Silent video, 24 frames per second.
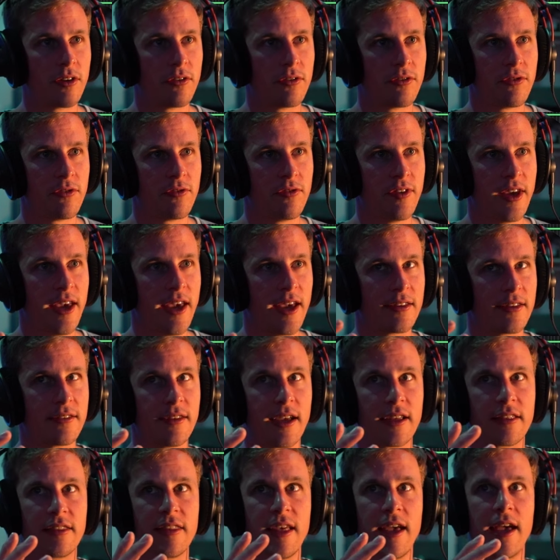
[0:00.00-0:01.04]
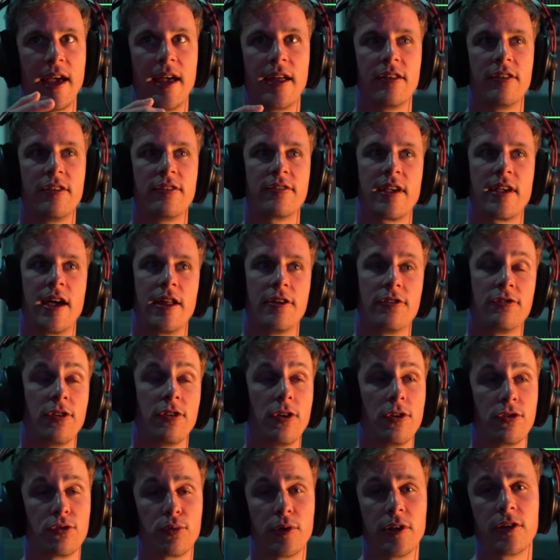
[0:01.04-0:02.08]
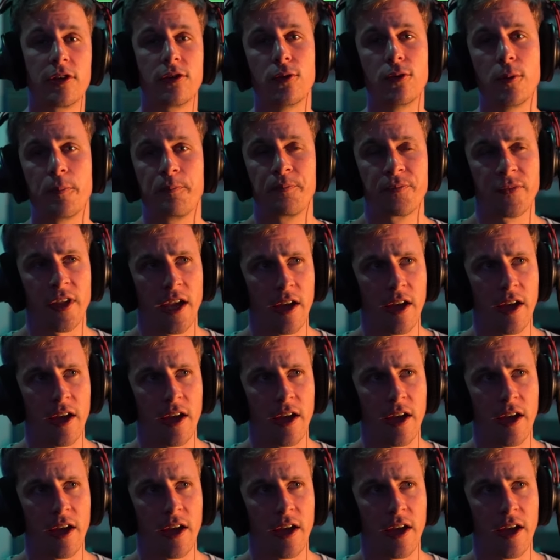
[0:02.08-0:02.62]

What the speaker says: effect like that. It's kind of slow. It's really cool.